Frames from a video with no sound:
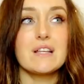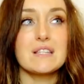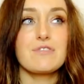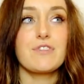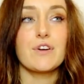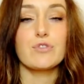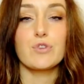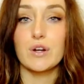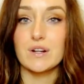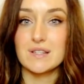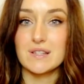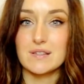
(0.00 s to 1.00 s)
a fear of
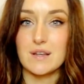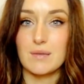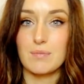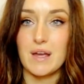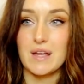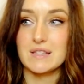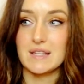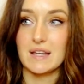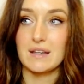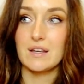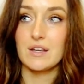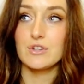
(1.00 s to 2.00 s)
criticism, it's like